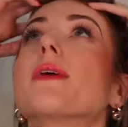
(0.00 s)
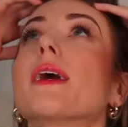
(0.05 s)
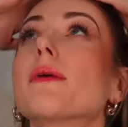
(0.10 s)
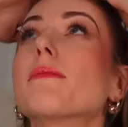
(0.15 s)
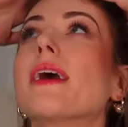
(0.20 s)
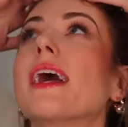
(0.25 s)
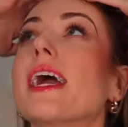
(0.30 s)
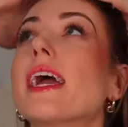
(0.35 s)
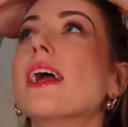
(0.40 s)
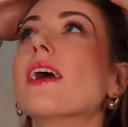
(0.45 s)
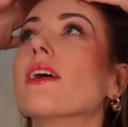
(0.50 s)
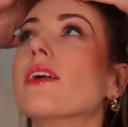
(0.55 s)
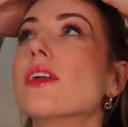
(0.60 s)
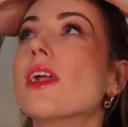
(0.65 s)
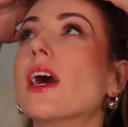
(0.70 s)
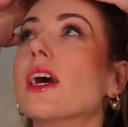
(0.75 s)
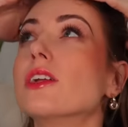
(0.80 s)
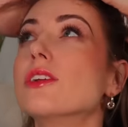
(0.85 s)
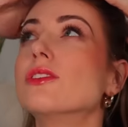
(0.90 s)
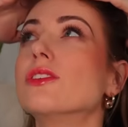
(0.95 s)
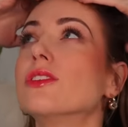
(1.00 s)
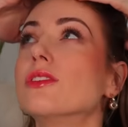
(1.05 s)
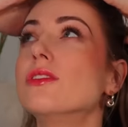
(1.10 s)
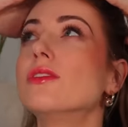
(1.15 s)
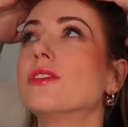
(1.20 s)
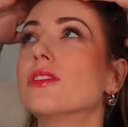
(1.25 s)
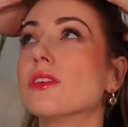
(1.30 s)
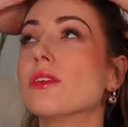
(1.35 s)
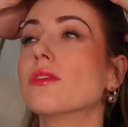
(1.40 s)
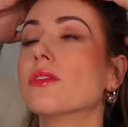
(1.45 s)
make my hair not
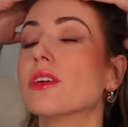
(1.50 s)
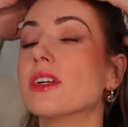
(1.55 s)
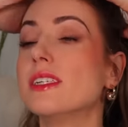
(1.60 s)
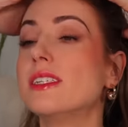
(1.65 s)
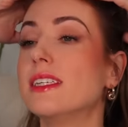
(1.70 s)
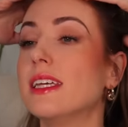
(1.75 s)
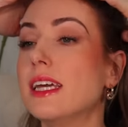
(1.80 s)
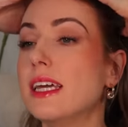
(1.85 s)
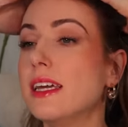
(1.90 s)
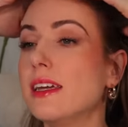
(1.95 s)
so greasy.